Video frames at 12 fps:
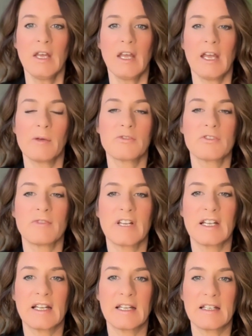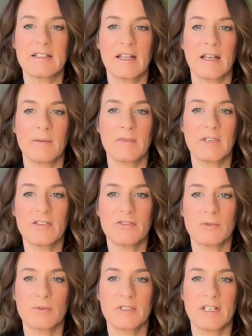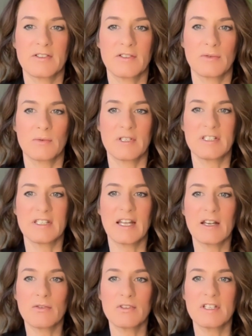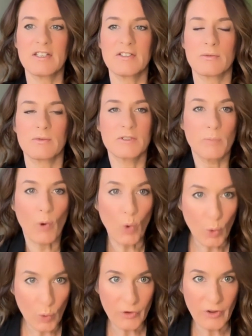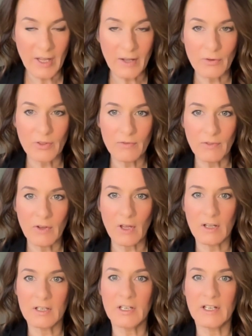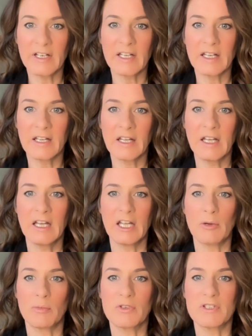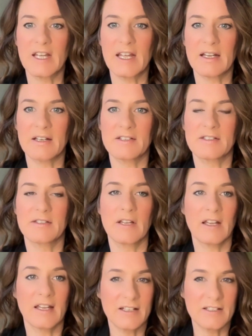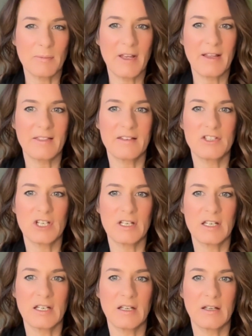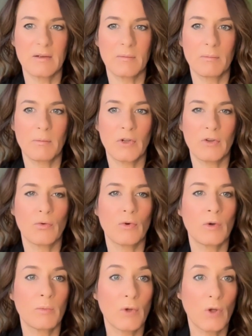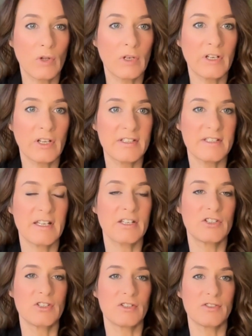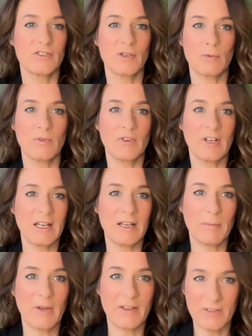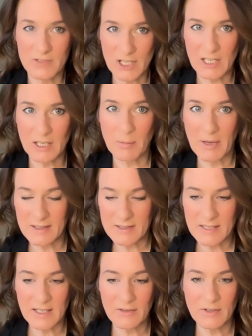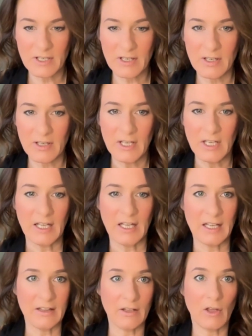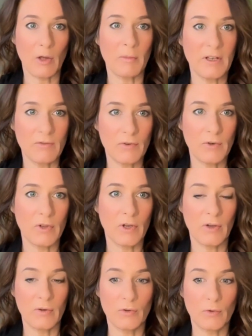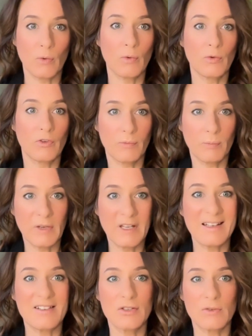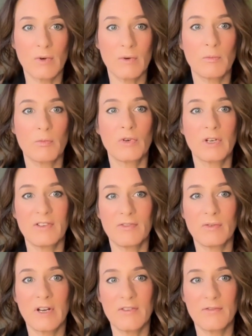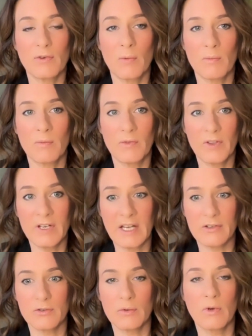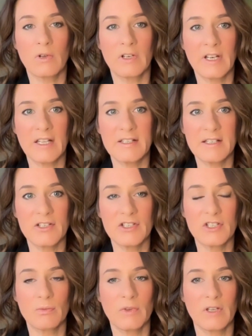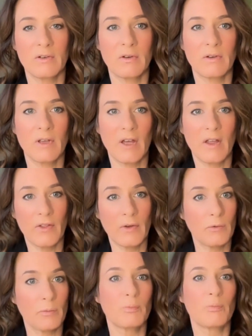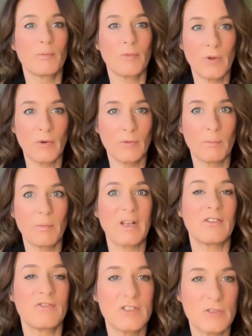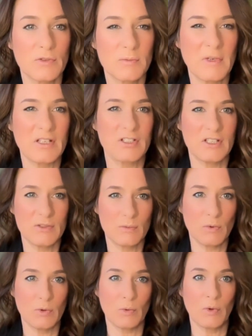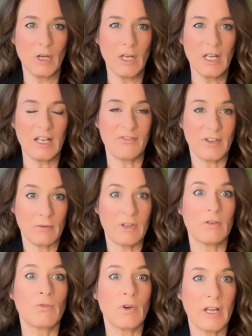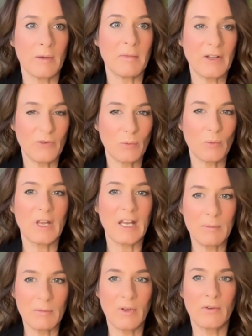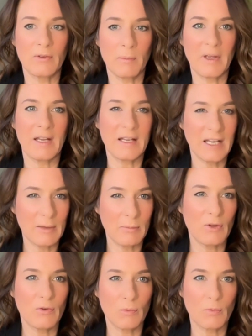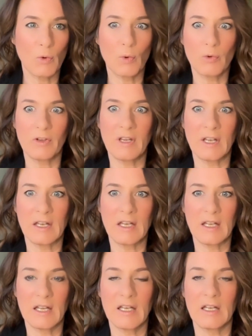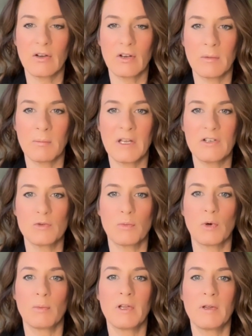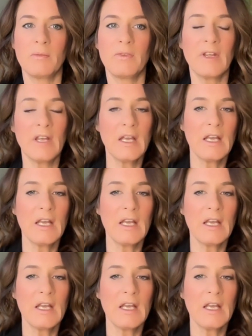It helps to regulate gastrointestinal integrity, so it supports the health of the gut lining. It protects against pathogenic microbe colonization. So if any pathogenic bacteria either come in through the host or begin to grow and proliferate from the natural colonization within our gut, those beneficial species will, if they're in the right amounts, will keep those at bay and keep those from causing any kind of major problems.